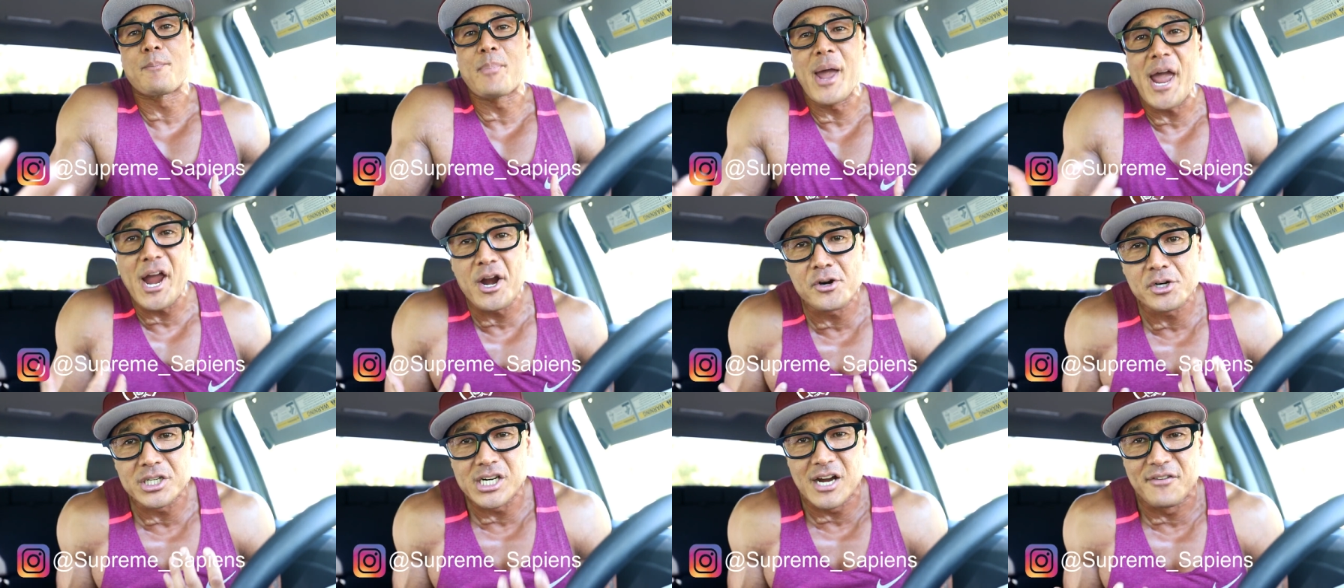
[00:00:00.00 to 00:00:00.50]

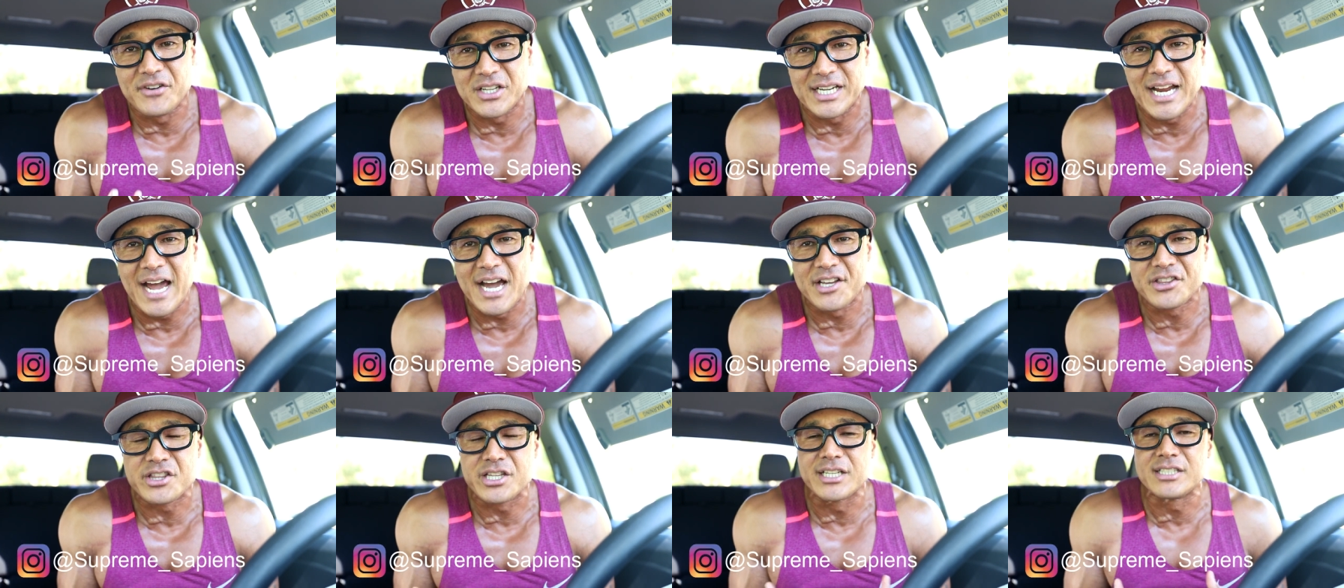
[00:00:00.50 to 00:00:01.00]
parent of an
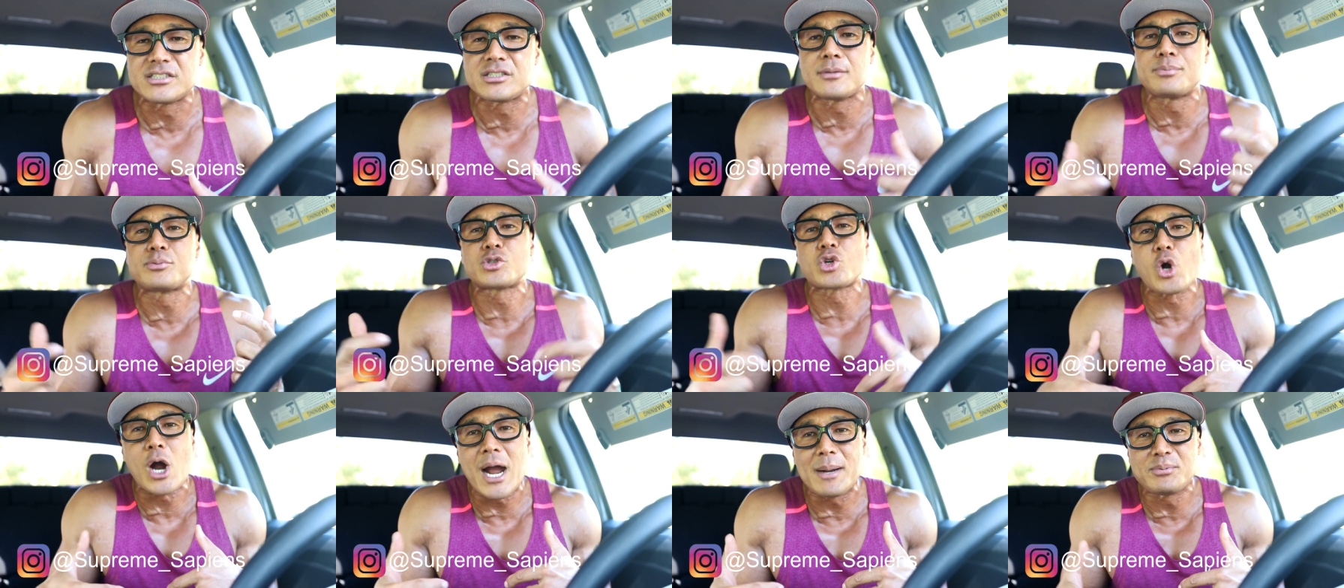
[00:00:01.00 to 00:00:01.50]
athlete,
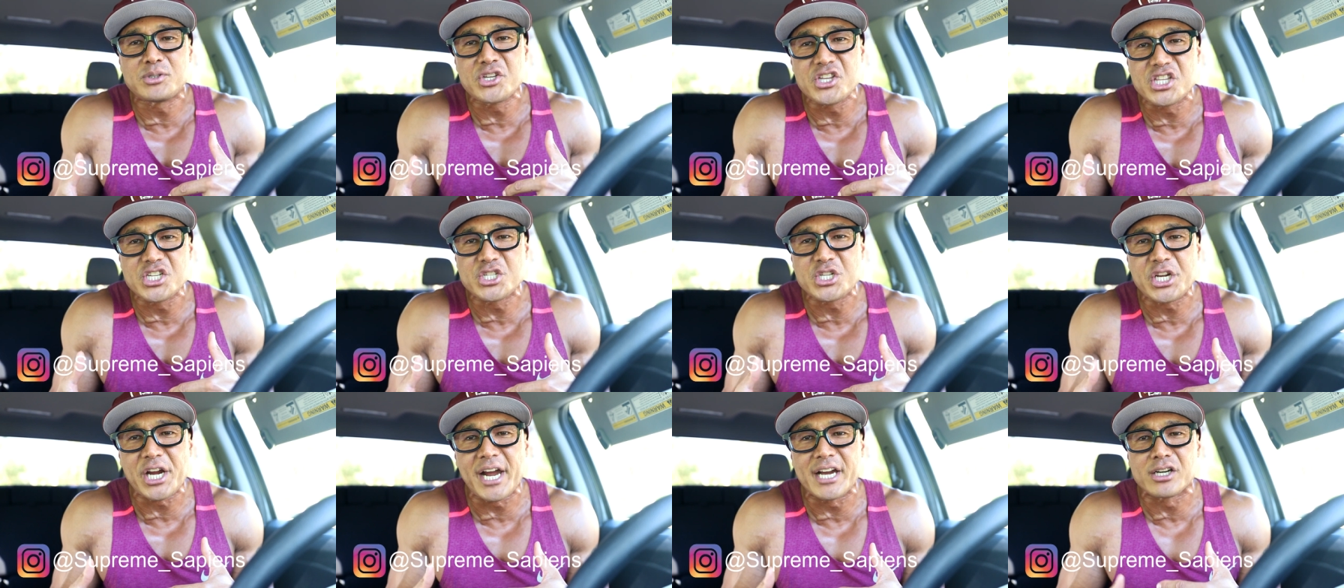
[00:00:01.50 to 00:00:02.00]
subscribe to the
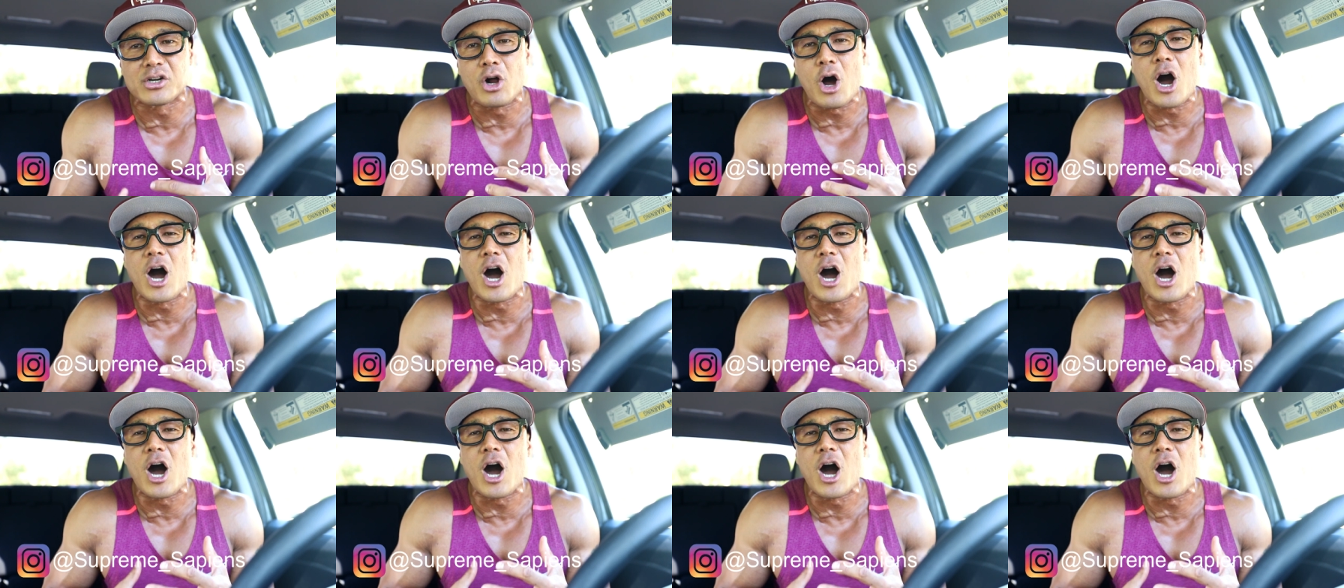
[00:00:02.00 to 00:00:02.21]
channel.